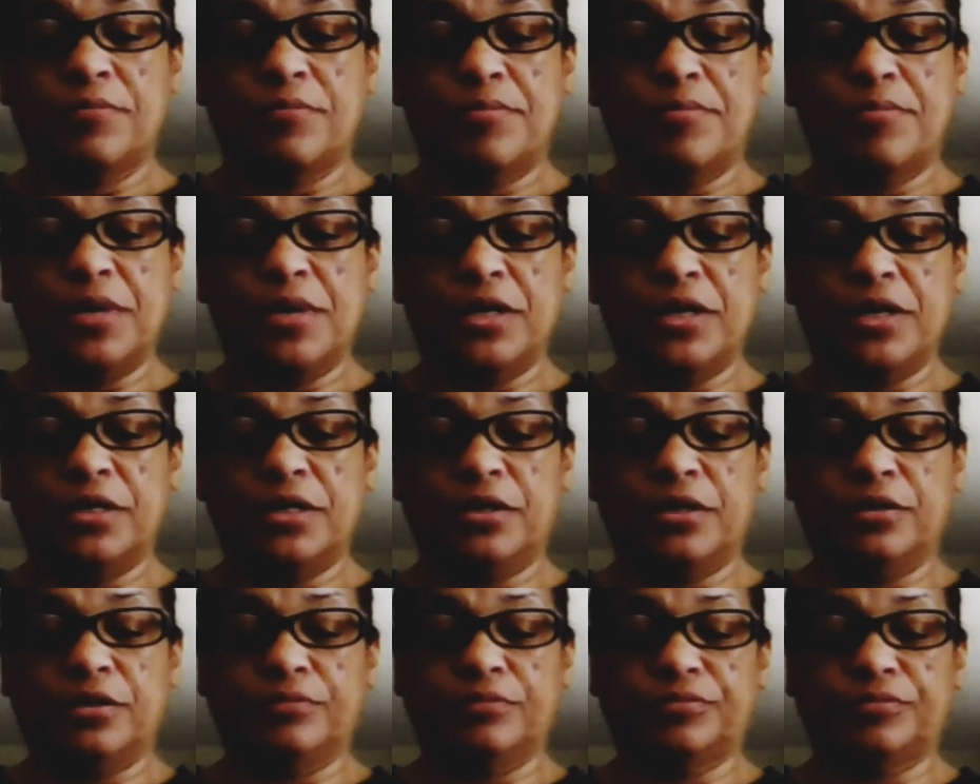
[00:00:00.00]
but
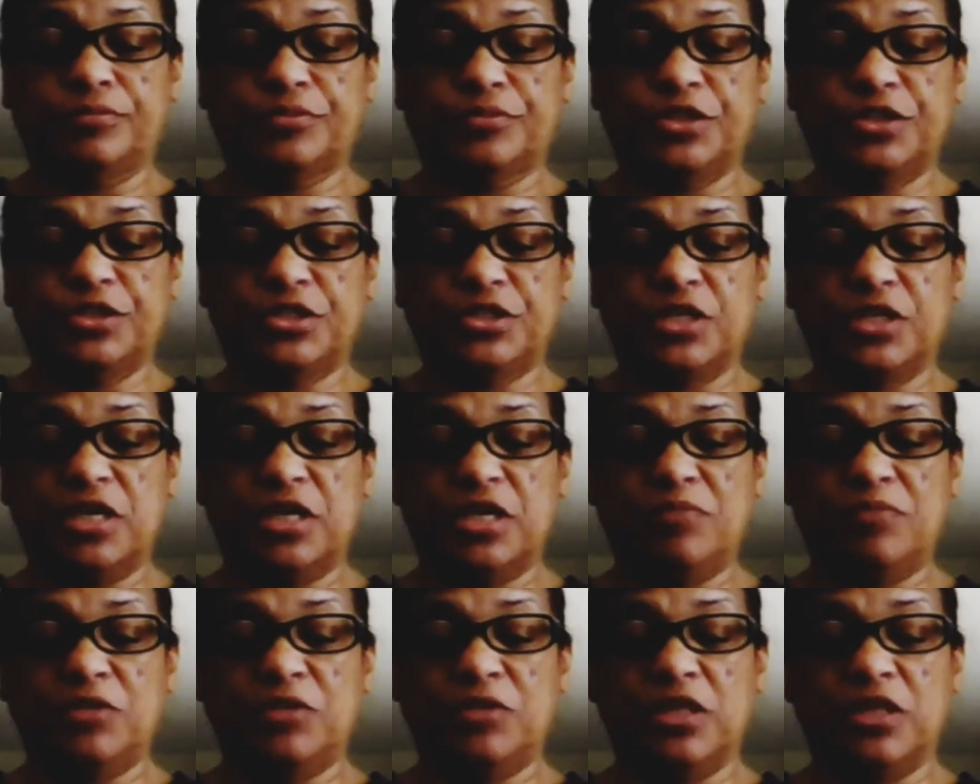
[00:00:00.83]
just to
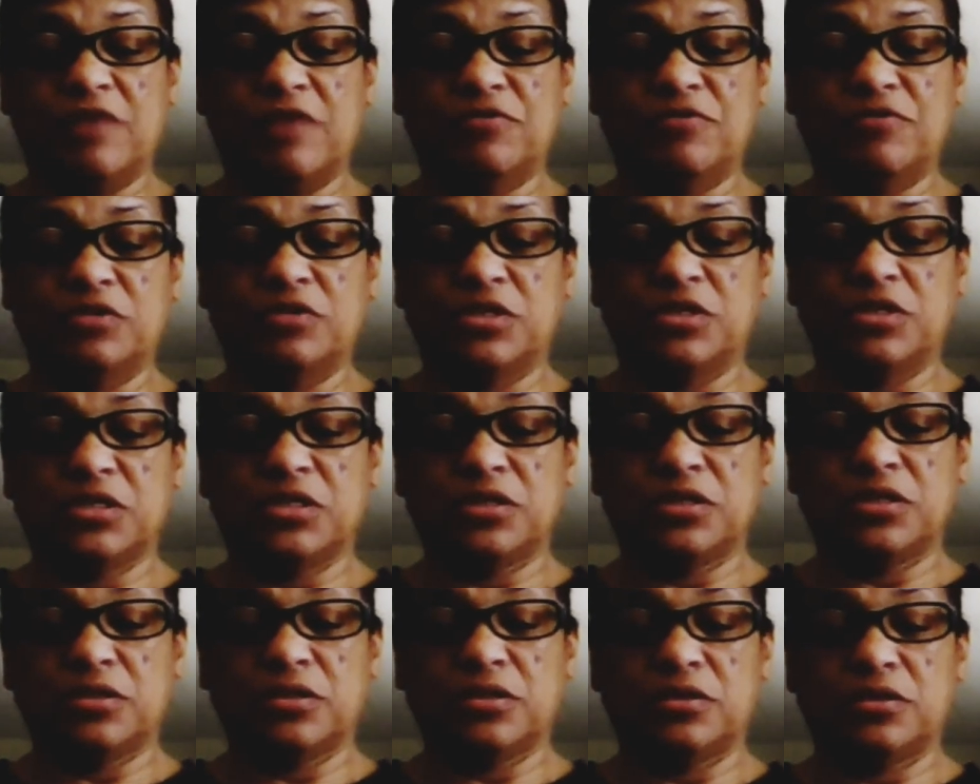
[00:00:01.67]
keep the
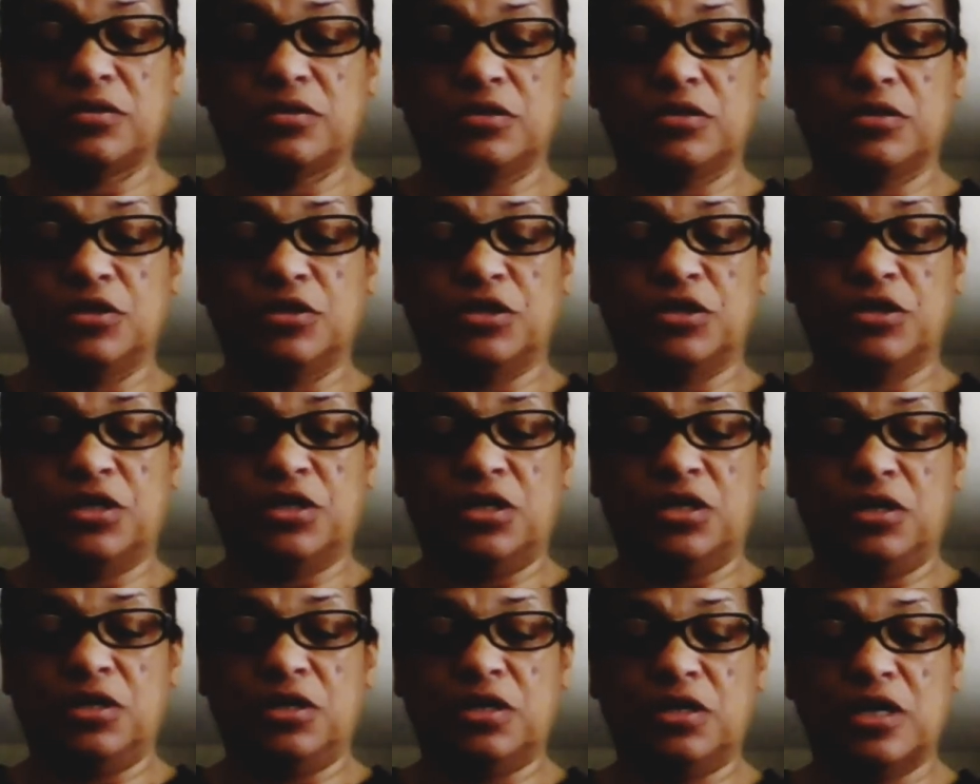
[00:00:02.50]
levels
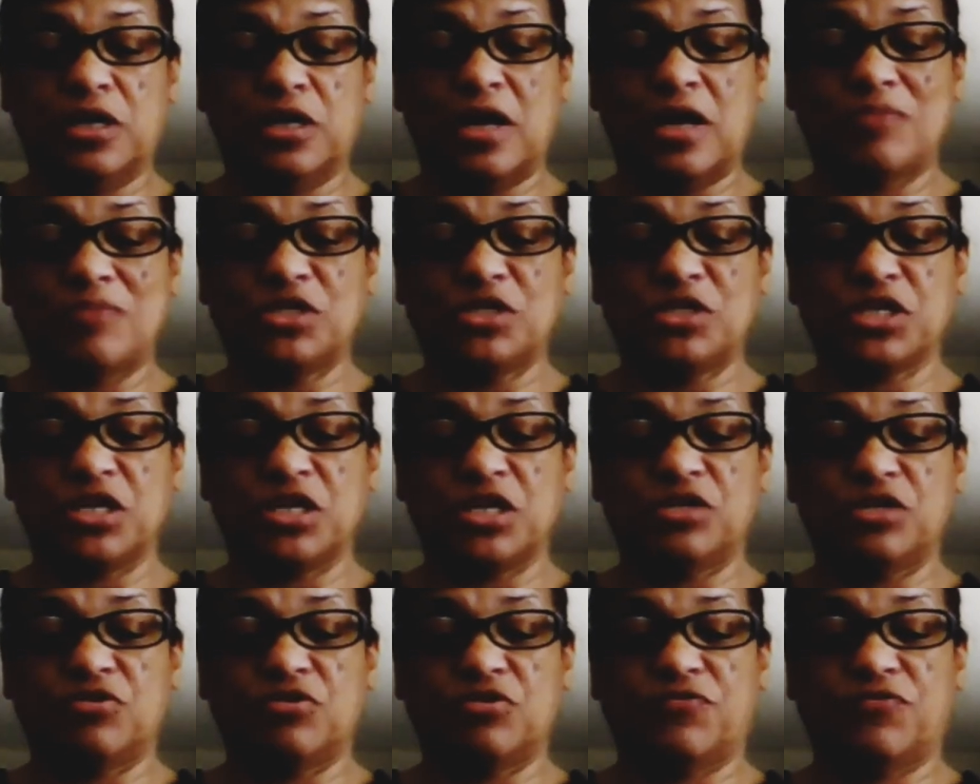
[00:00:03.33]
good. I'm just
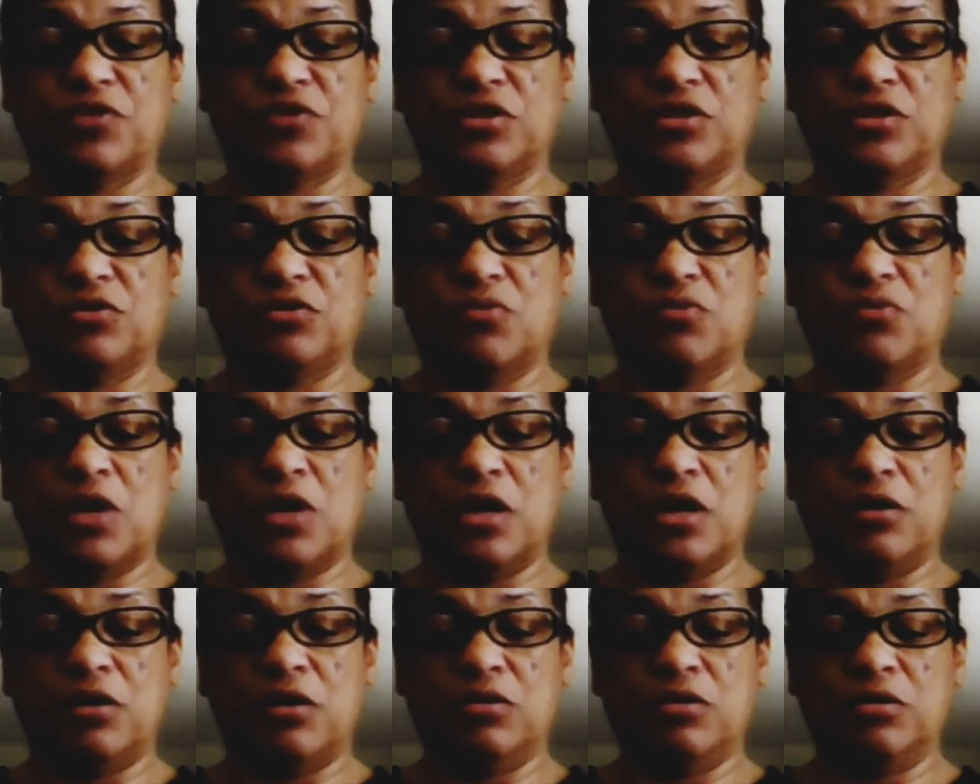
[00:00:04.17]
going to do it for a little
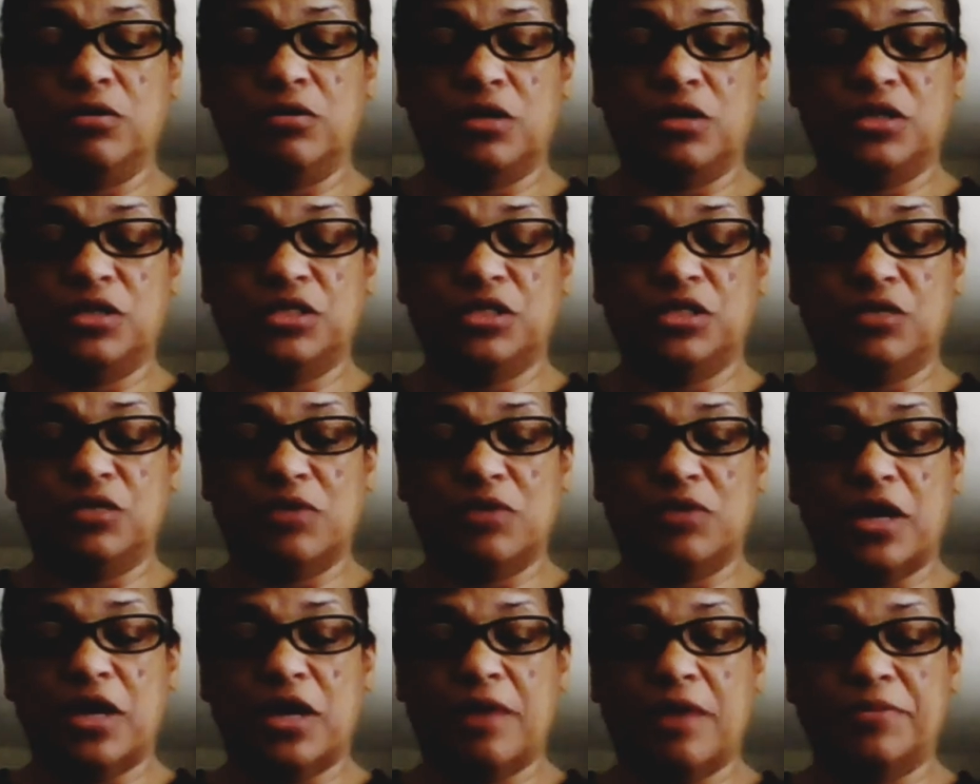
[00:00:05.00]
while and see
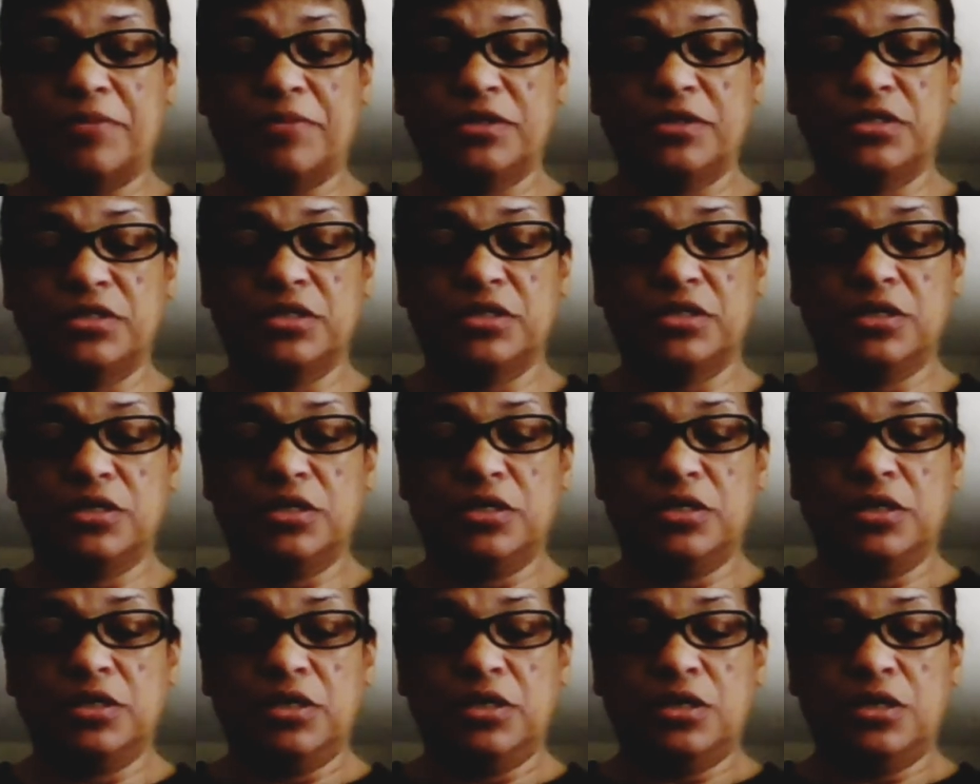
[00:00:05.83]
what happens.
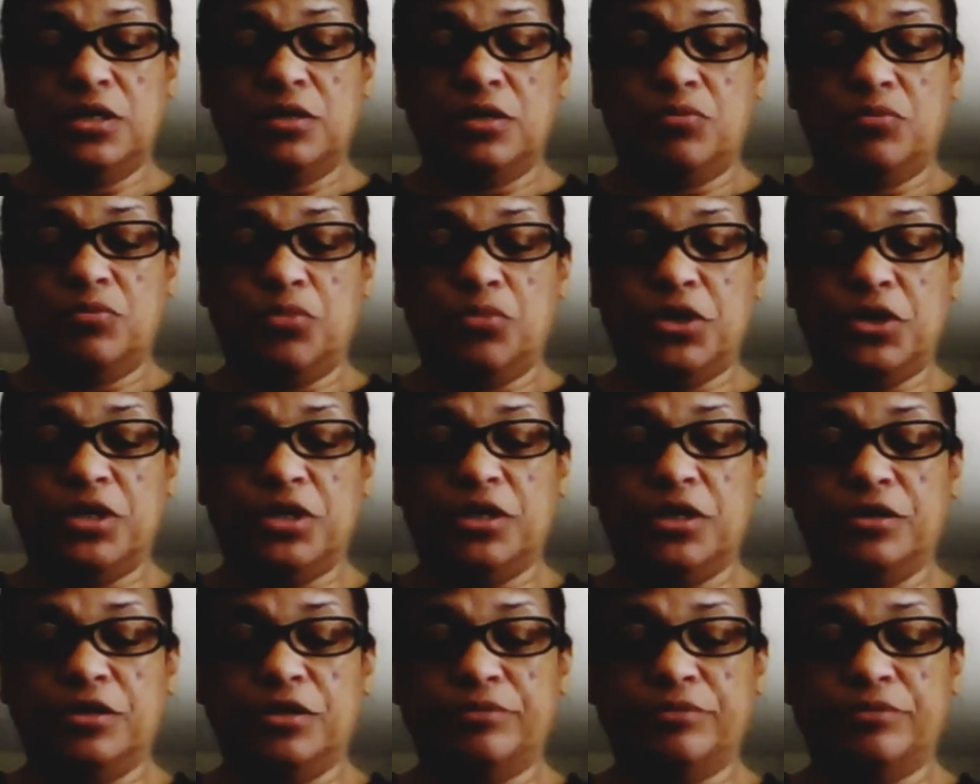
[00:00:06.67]
But